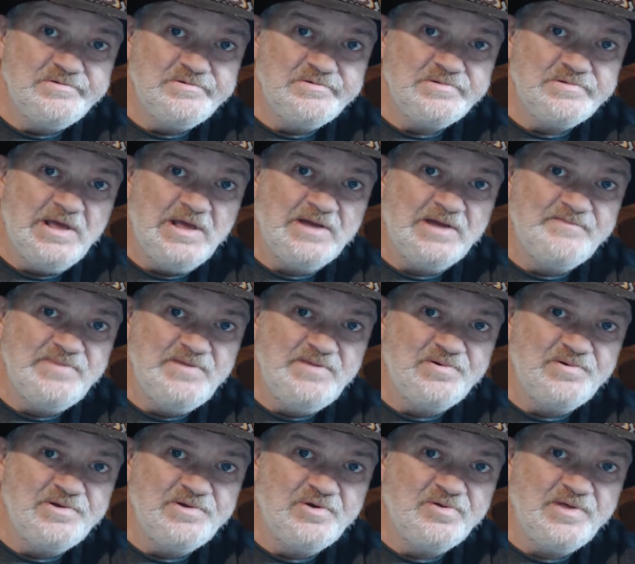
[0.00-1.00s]
A lot of
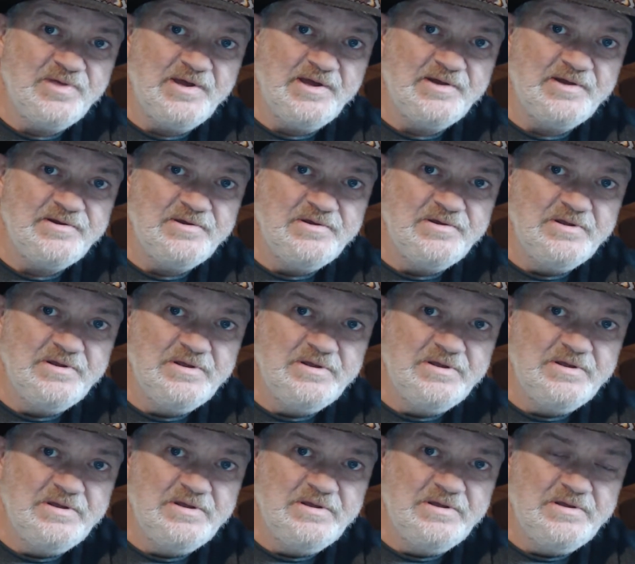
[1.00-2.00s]
people know that.
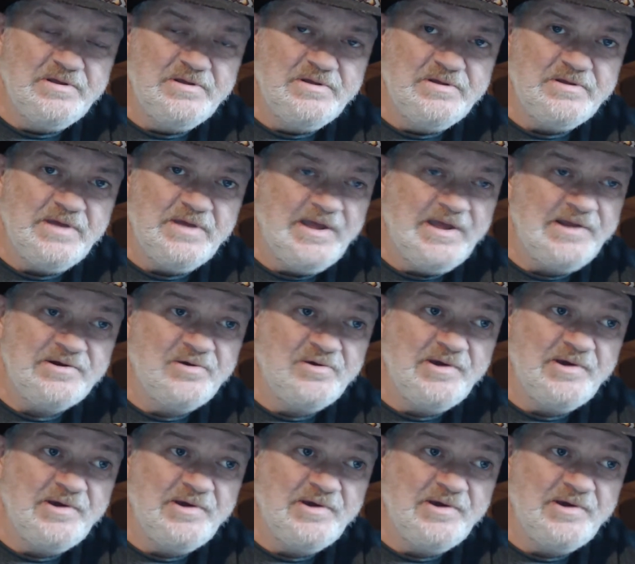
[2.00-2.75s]
I ain't no